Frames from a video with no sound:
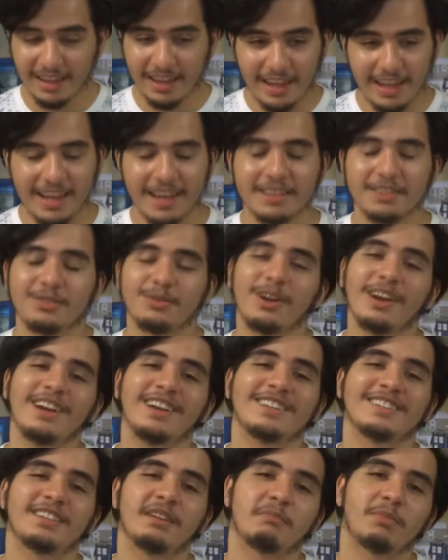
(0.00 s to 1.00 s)
he had to ride in
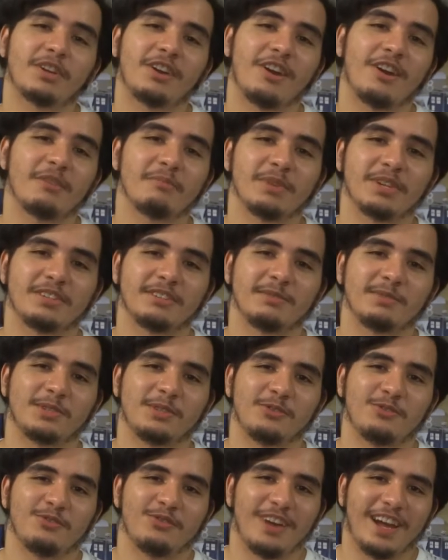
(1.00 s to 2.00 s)
a separate cart because he was
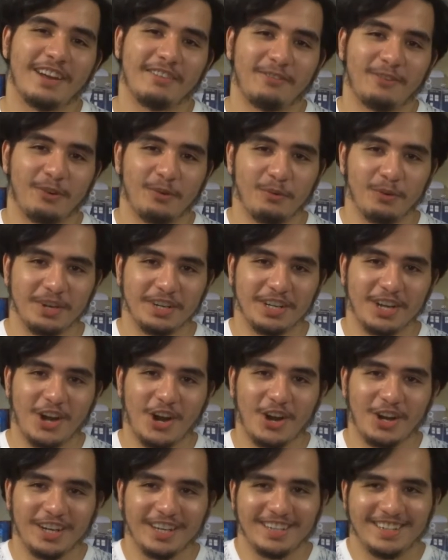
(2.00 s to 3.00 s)
too fat for one
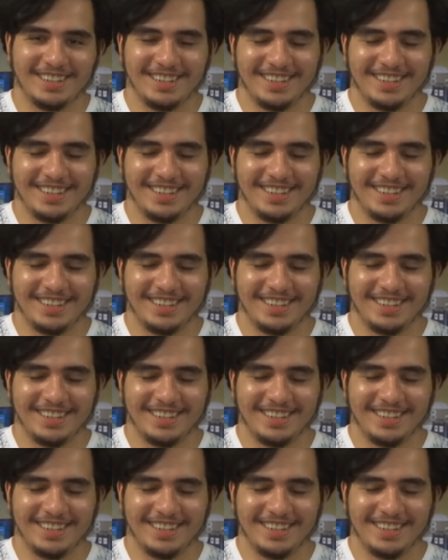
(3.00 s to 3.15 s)
cart.